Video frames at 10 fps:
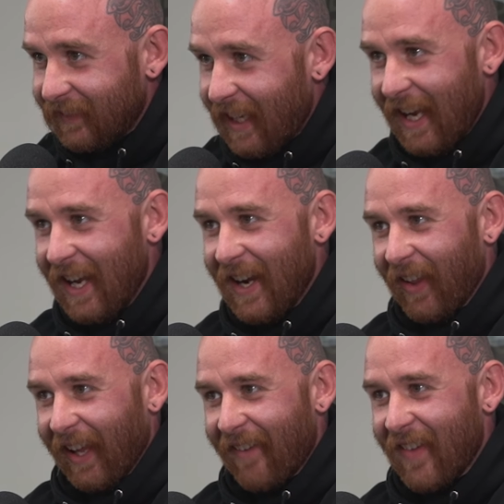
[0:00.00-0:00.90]

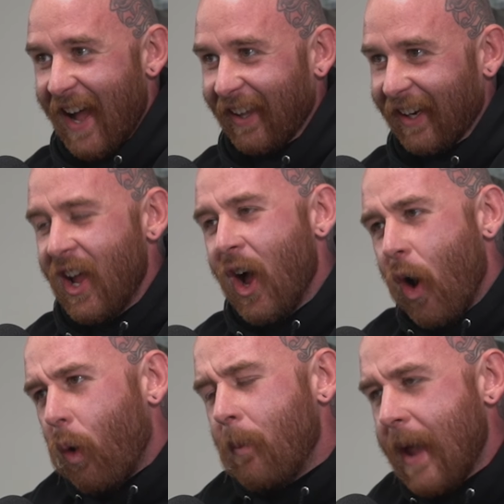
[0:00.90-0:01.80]
Like I'm not like,
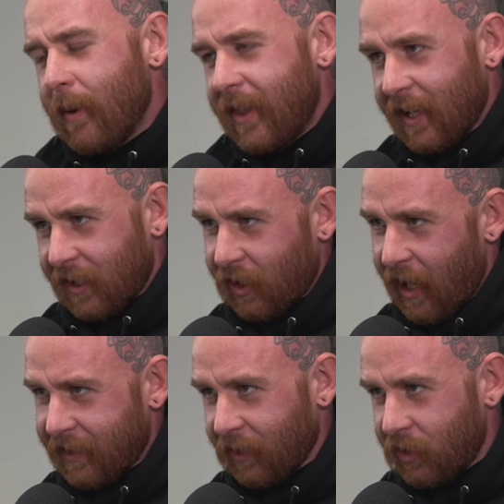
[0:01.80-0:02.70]
well, maybe they just
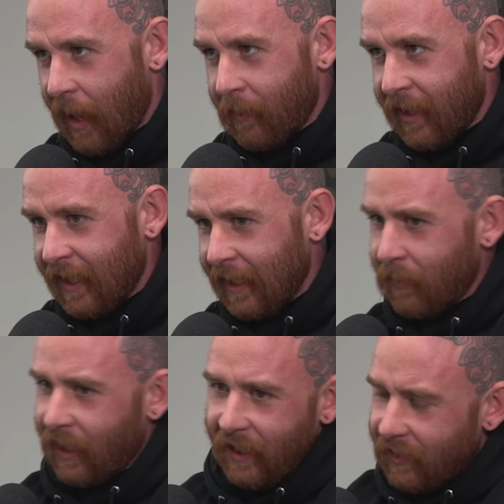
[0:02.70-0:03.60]
lost their job and they need money.